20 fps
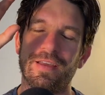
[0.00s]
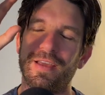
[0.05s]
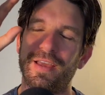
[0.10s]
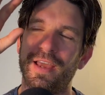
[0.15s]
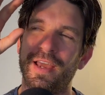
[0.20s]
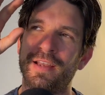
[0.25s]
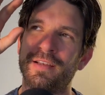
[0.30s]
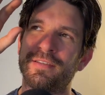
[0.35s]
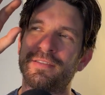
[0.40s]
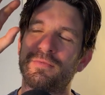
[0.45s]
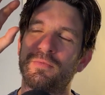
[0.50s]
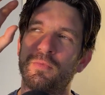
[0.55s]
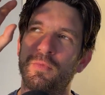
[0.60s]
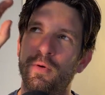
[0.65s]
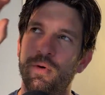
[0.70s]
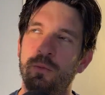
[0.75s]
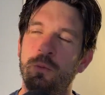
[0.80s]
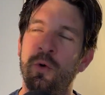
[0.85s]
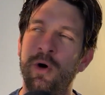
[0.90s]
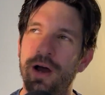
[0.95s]
and
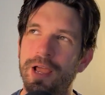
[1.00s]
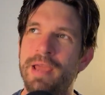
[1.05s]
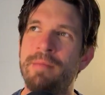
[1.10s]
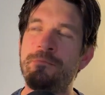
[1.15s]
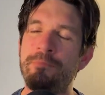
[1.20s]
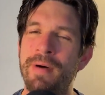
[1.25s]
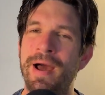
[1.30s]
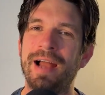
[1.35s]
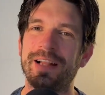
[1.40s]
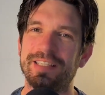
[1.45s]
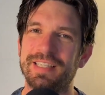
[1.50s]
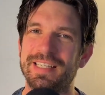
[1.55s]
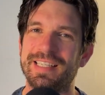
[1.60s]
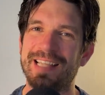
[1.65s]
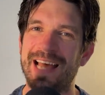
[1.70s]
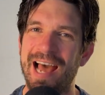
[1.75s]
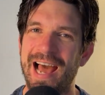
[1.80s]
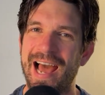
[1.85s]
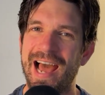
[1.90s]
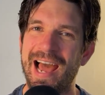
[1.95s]
what impact has
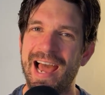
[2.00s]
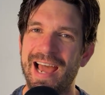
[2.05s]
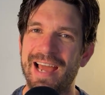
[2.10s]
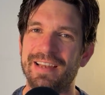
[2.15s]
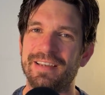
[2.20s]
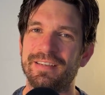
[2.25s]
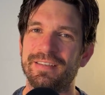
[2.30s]
that had